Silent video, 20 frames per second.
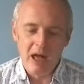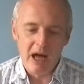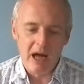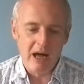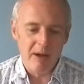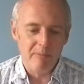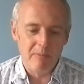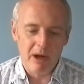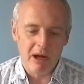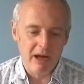
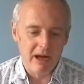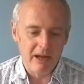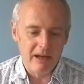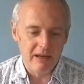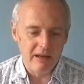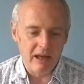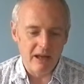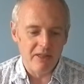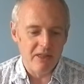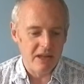Um,
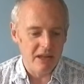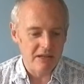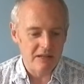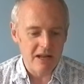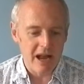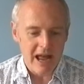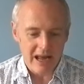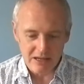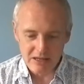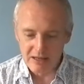I, I think it's
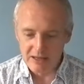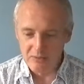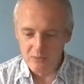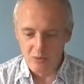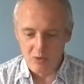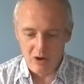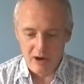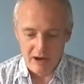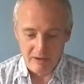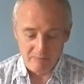an
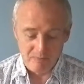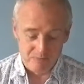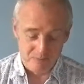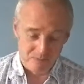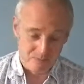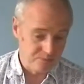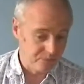excellent wine.